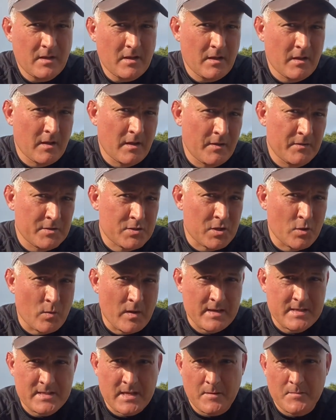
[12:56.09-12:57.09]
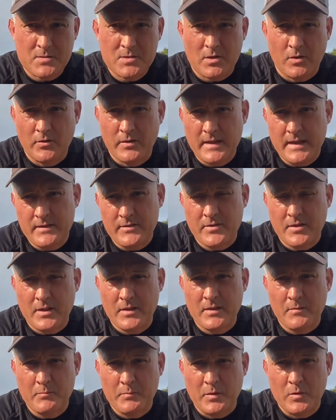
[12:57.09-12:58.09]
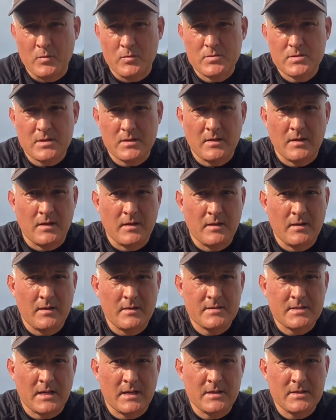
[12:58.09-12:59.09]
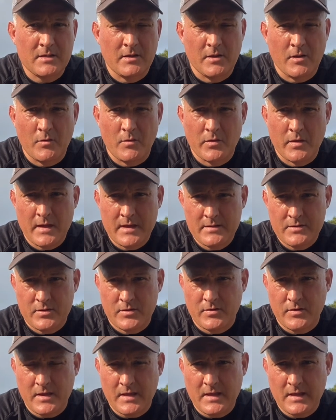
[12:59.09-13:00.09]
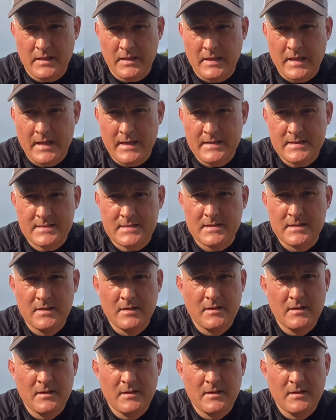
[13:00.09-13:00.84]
the two-way zips on the end of the boot, you know, on the end of the legs